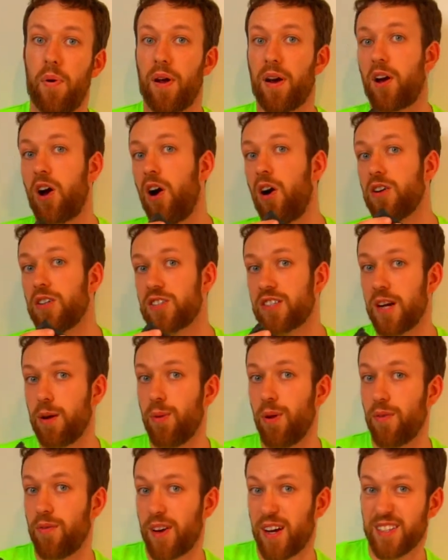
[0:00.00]
I can't say
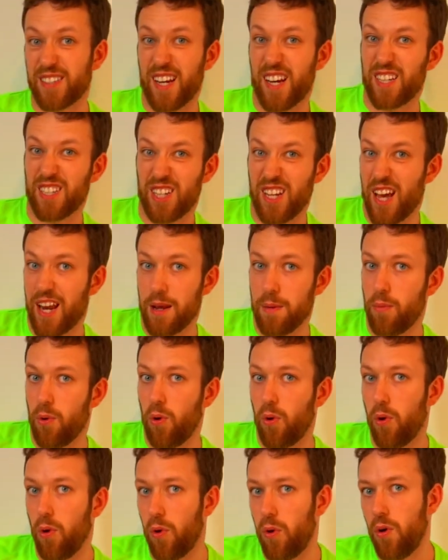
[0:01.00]
whether that's actually any
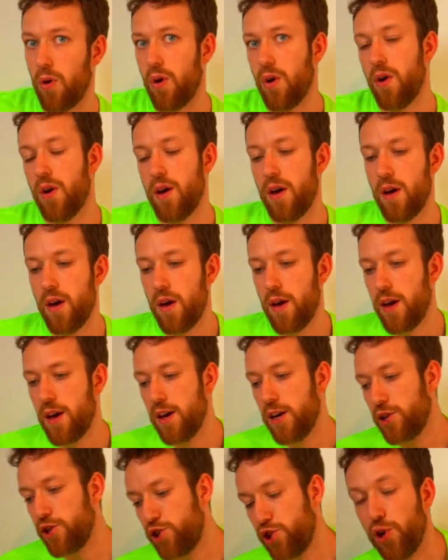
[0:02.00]
more
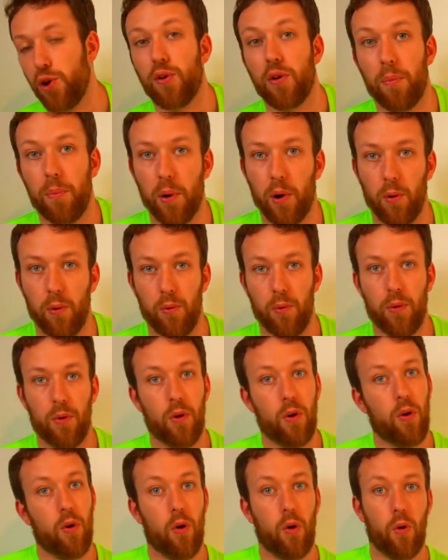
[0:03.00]
durable
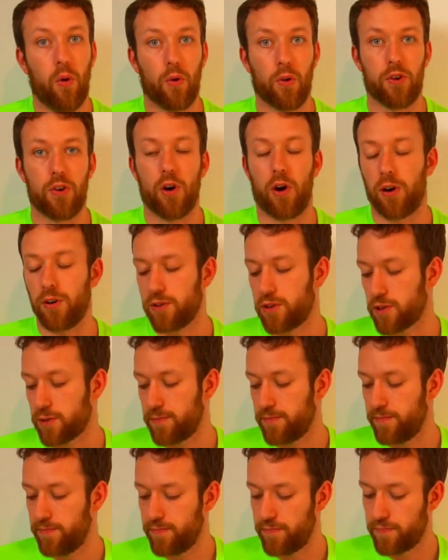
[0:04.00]
or not.
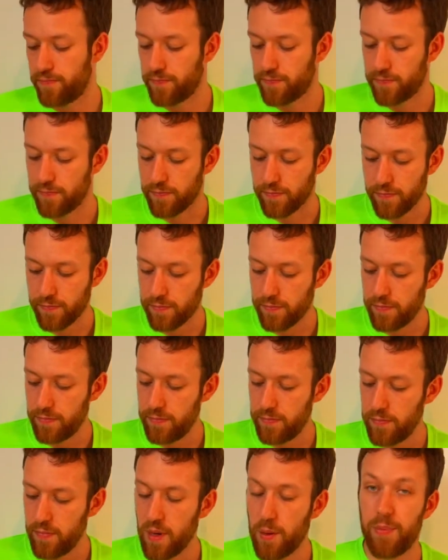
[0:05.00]

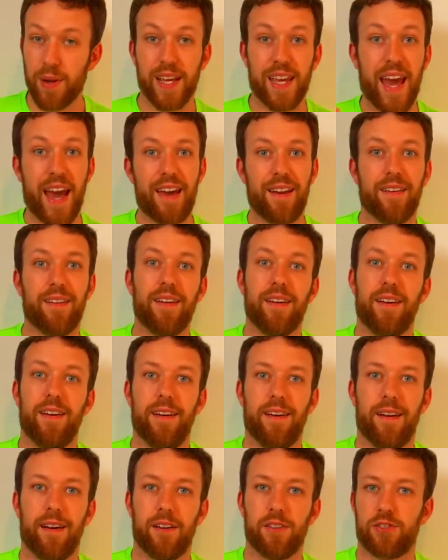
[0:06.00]
But again,
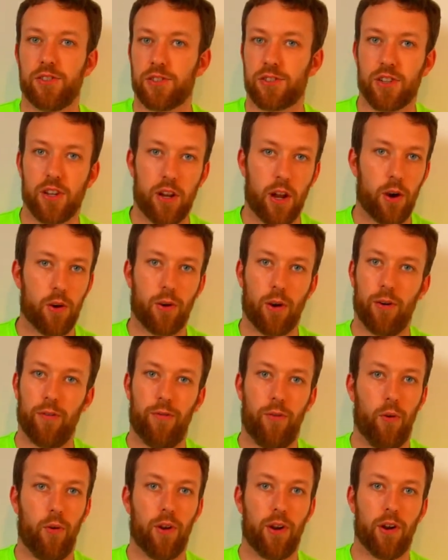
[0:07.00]
just a logo
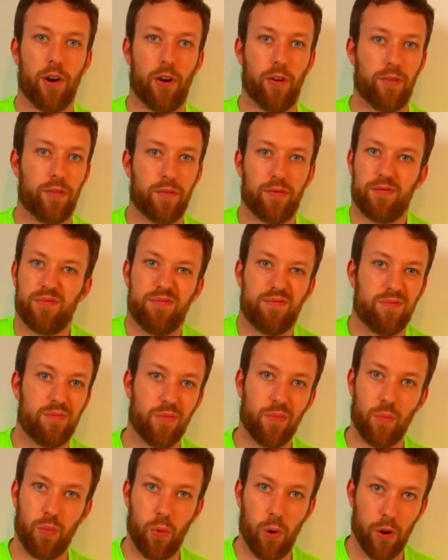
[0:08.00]
falling off,
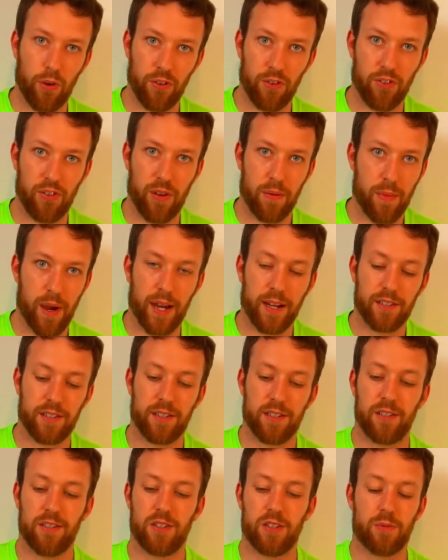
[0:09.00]
what does it
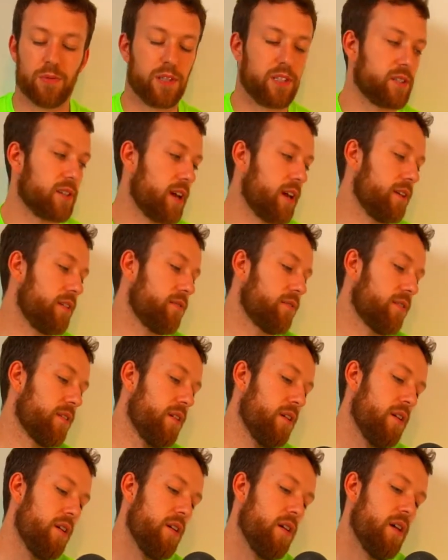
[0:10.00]
matter, to be safe?
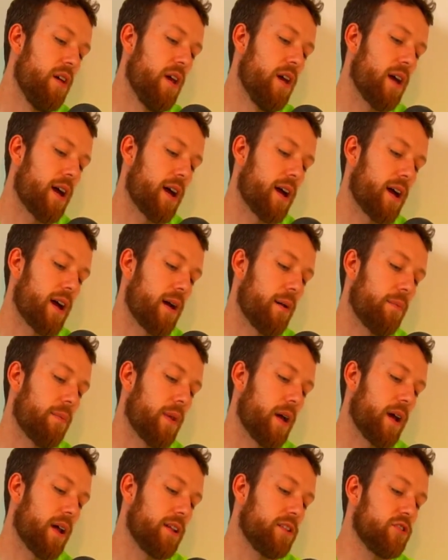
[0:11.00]
And
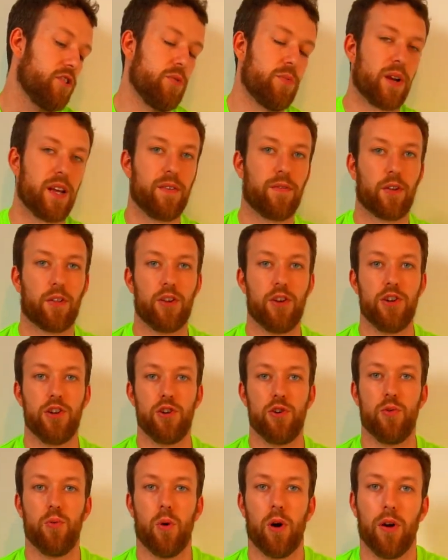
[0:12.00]
I do believe on the
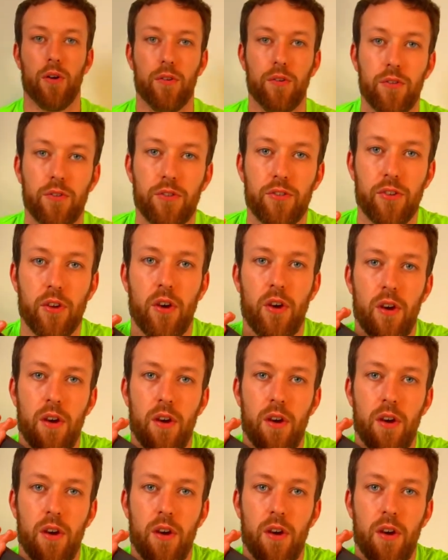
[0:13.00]
new ones,